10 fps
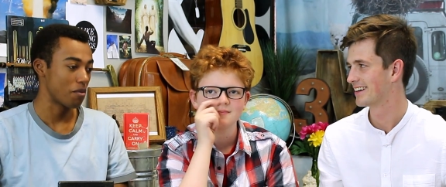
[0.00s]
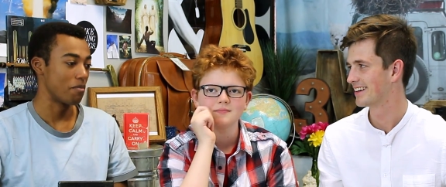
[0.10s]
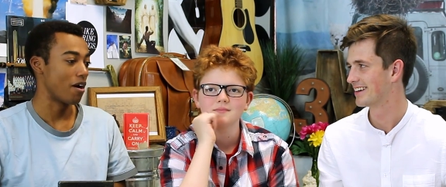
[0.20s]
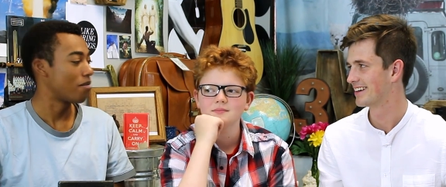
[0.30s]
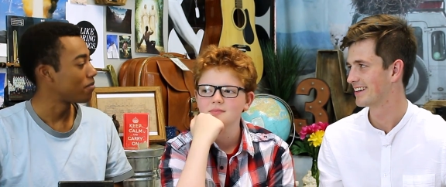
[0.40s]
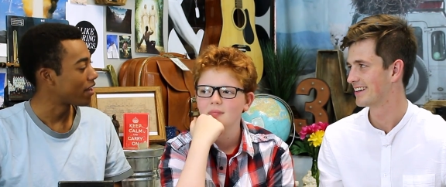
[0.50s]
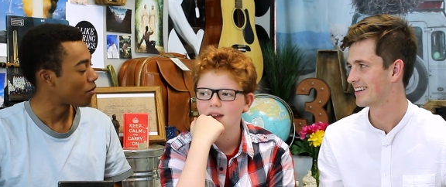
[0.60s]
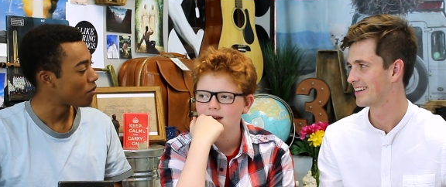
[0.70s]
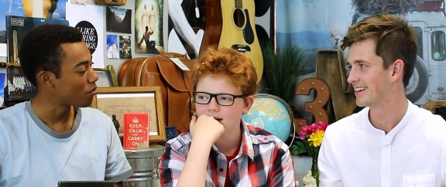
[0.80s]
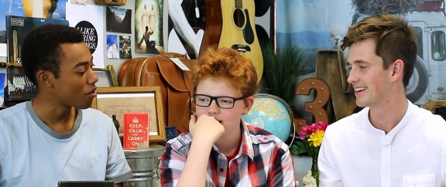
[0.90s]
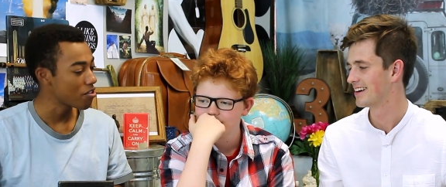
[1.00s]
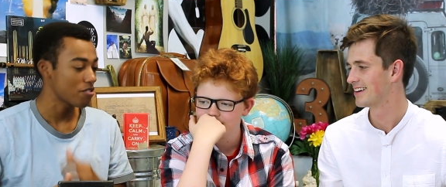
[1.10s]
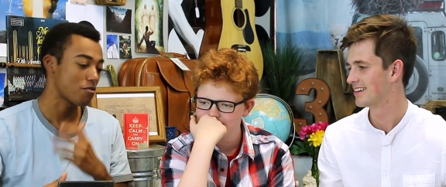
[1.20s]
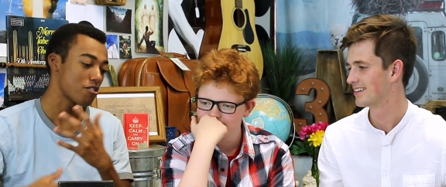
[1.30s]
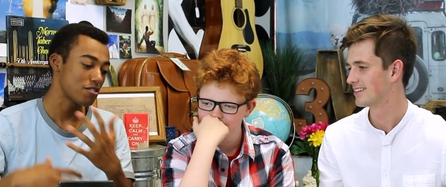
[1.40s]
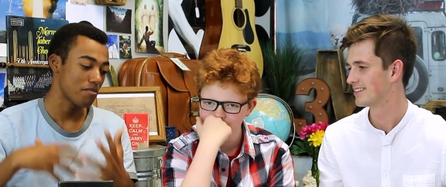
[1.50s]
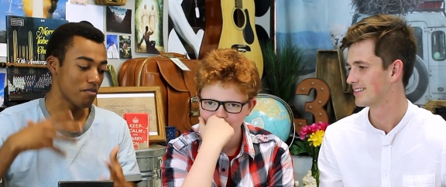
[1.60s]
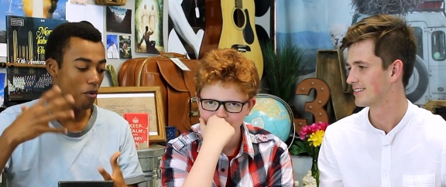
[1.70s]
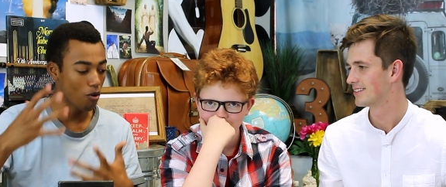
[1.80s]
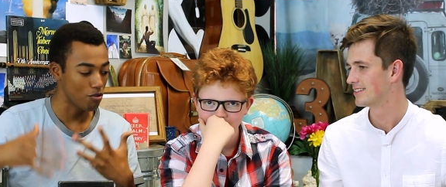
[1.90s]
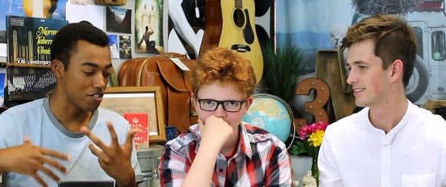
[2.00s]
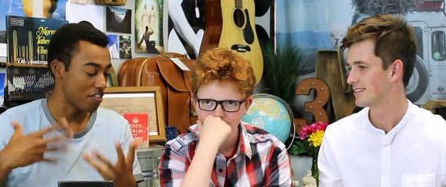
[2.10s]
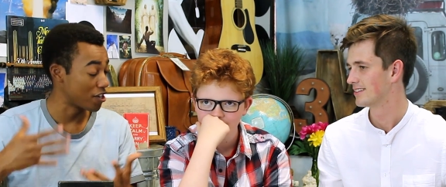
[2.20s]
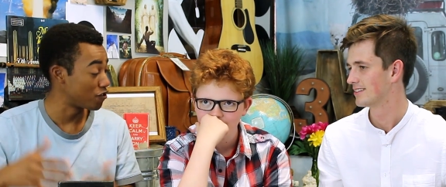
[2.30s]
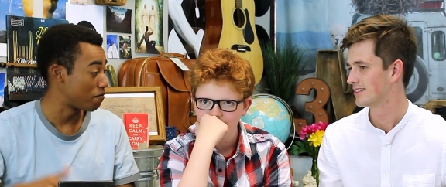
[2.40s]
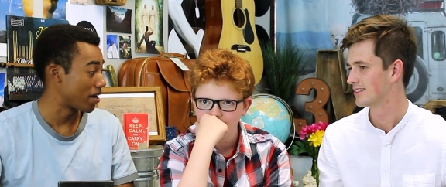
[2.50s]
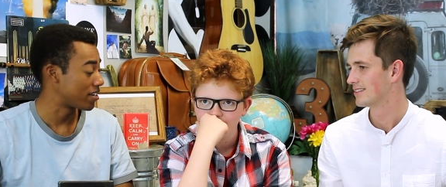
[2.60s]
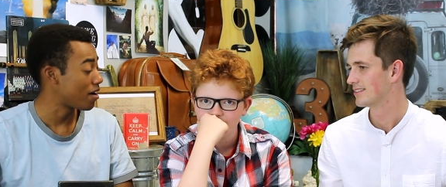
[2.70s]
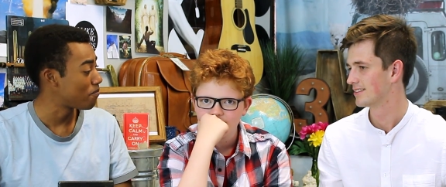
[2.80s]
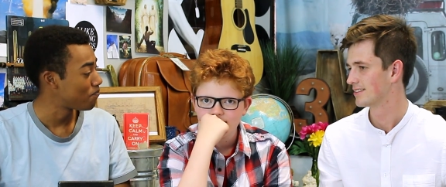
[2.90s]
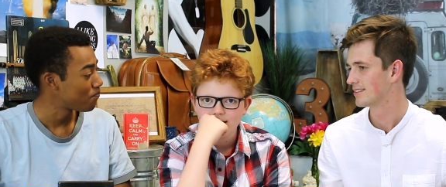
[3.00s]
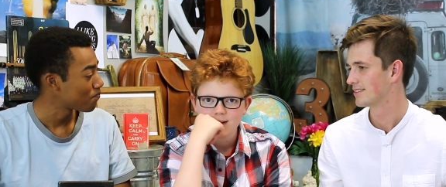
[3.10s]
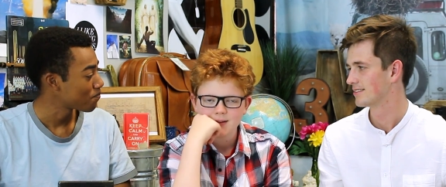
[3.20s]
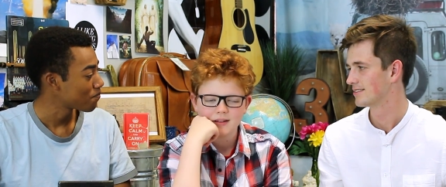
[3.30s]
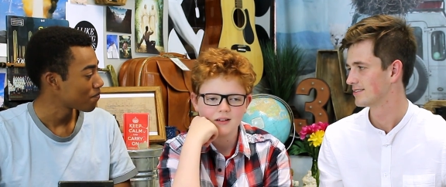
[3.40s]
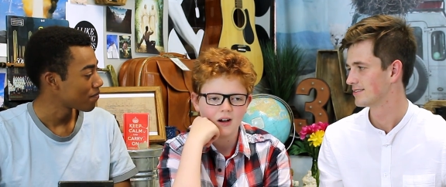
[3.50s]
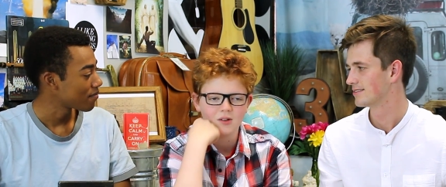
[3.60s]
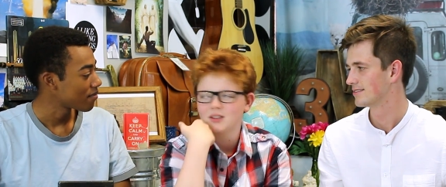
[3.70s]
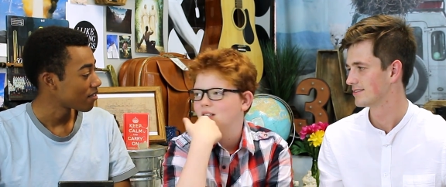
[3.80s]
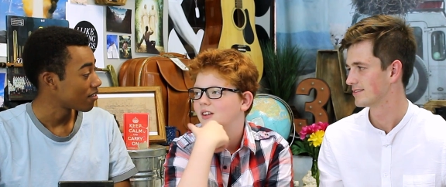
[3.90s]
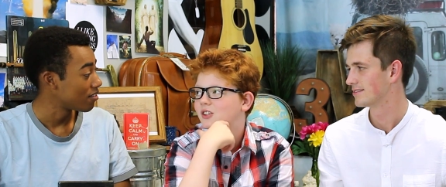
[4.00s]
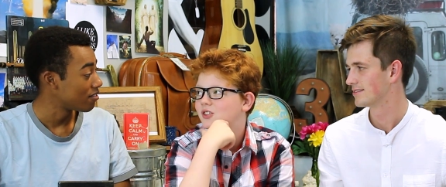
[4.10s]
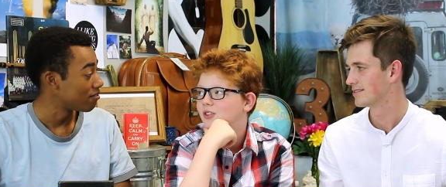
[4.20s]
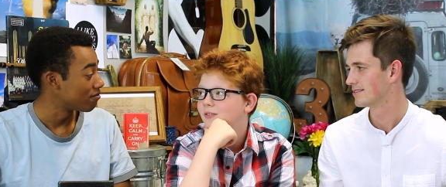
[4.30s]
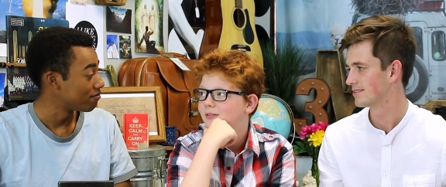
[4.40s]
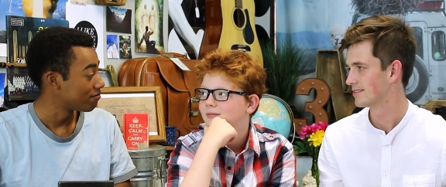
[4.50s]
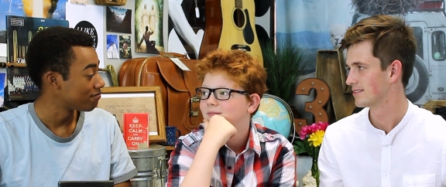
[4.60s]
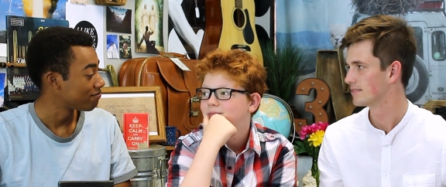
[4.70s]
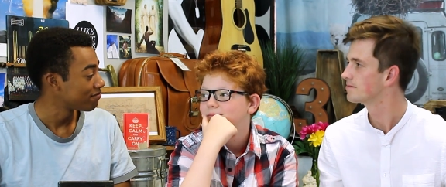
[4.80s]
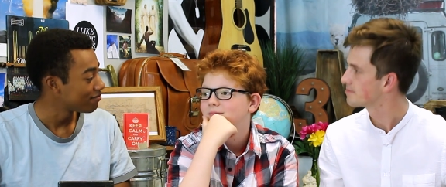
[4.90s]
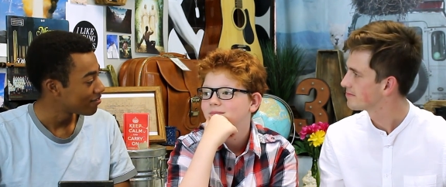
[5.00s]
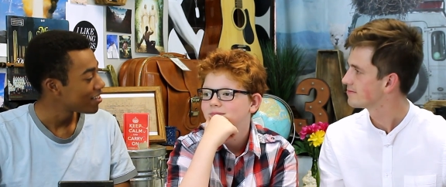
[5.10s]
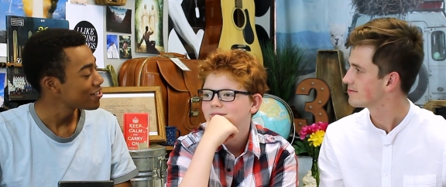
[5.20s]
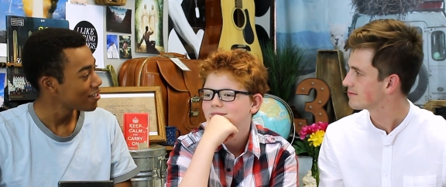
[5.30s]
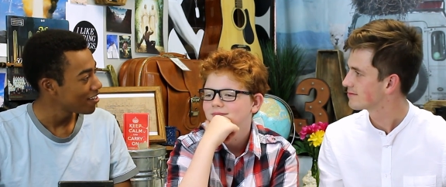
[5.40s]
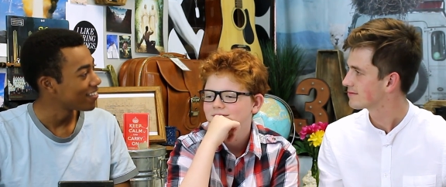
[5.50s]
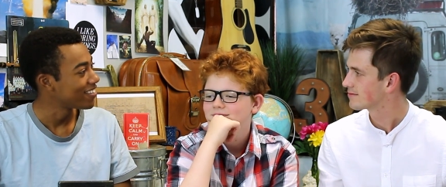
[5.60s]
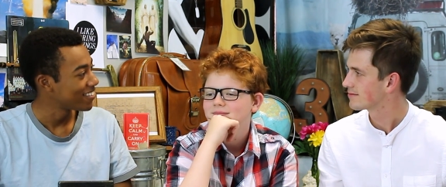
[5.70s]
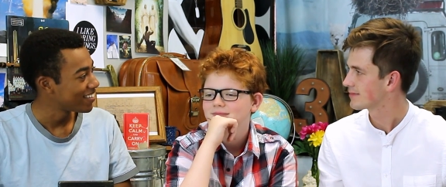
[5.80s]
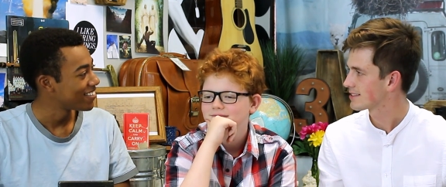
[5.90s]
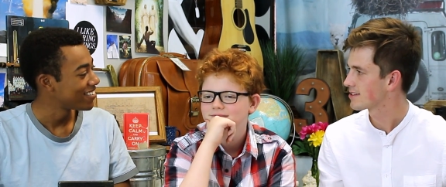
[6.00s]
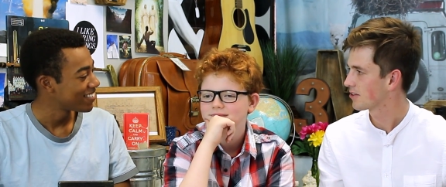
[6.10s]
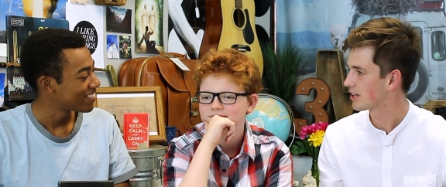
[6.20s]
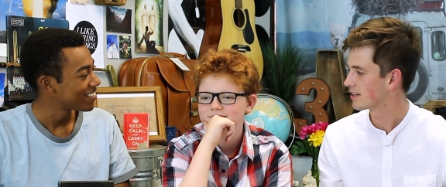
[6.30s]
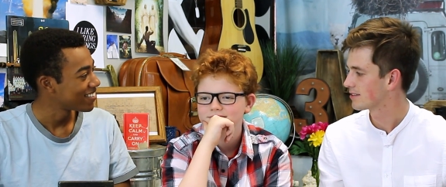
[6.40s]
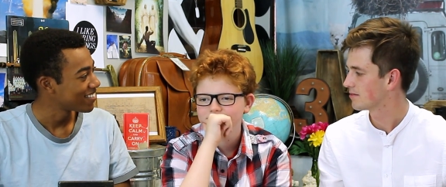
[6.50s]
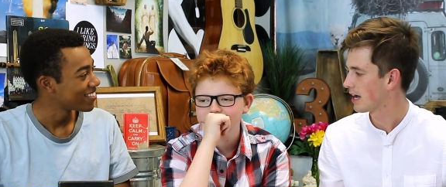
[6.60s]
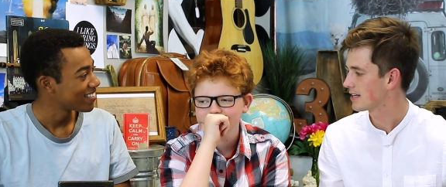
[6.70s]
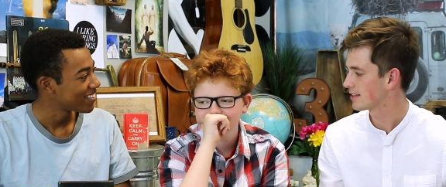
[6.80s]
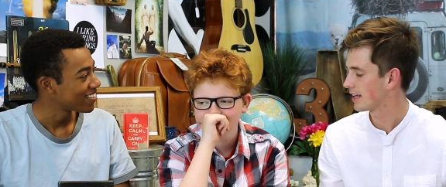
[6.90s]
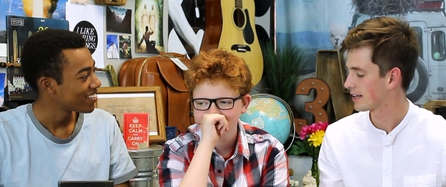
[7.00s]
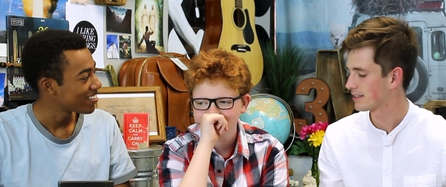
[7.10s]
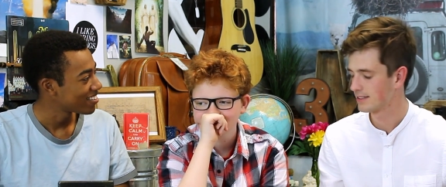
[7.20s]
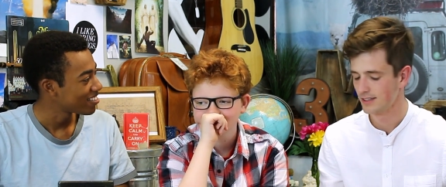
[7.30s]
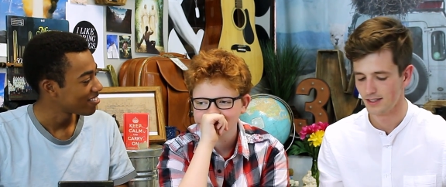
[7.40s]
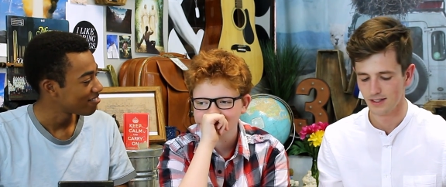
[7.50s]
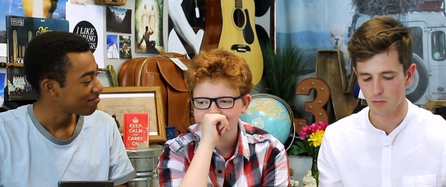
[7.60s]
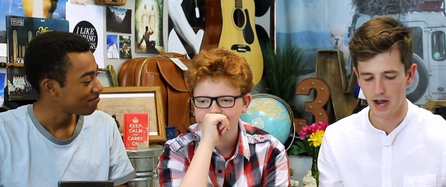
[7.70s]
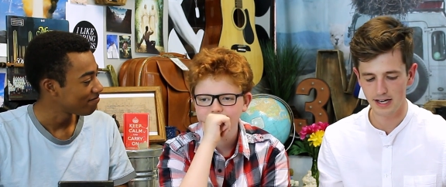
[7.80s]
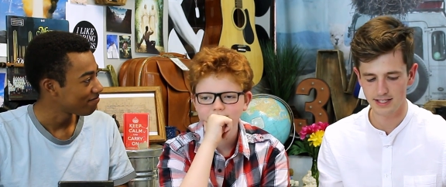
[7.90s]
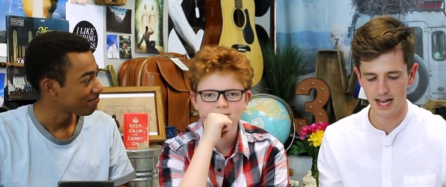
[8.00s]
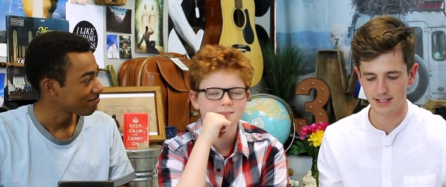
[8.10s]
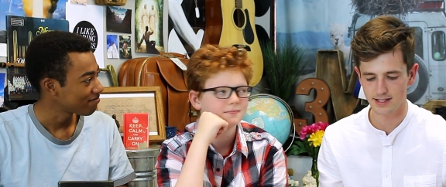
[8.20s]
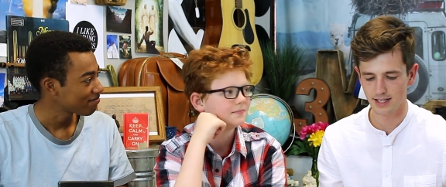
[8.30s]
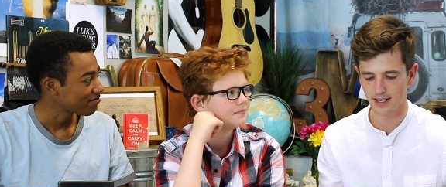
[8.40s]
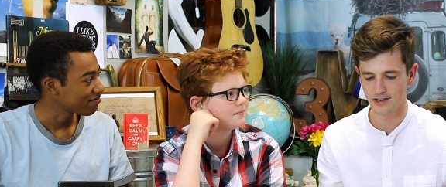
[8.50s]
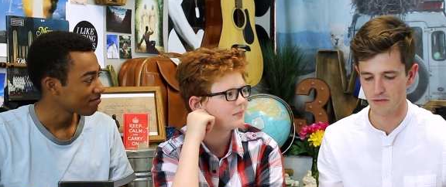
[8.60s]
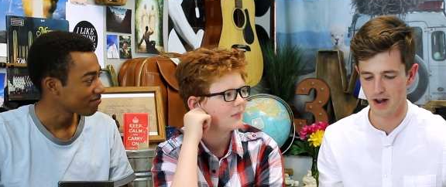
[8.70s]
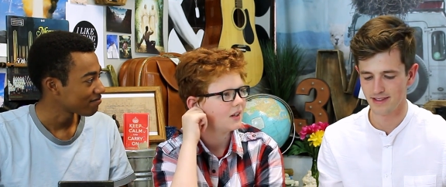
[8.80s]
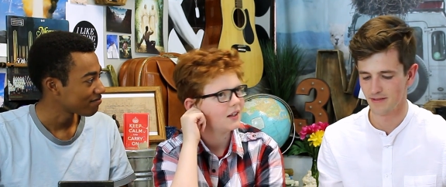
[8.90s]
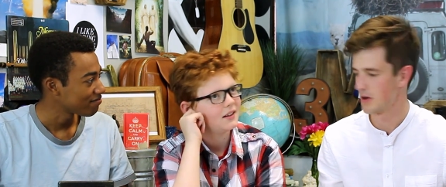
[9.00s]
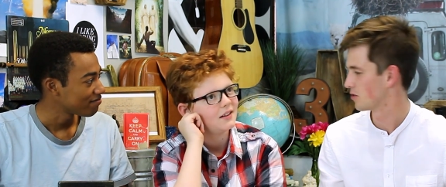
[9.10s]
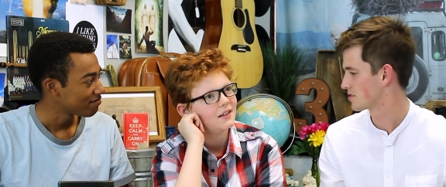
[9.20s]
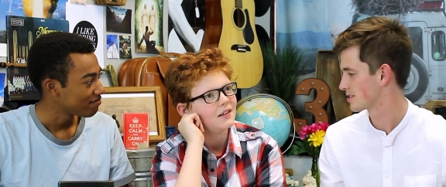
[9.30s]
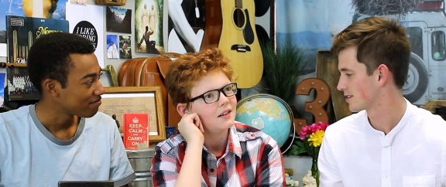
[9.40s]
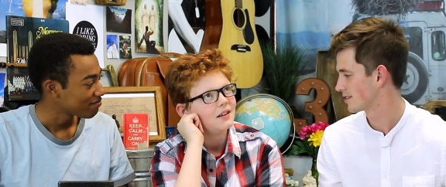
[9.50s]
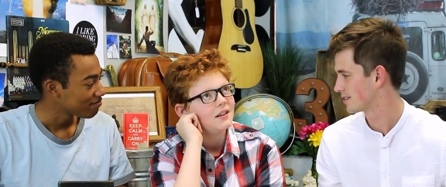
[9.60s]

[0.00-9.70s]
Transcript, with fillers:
Speaker 1: from your mom? Like, what, what, are, um, what are some um, morals and things you've picked up? Always tell the truth. That's good.
Speaker 2: That's so good. Why like why does that stick in your mind the most?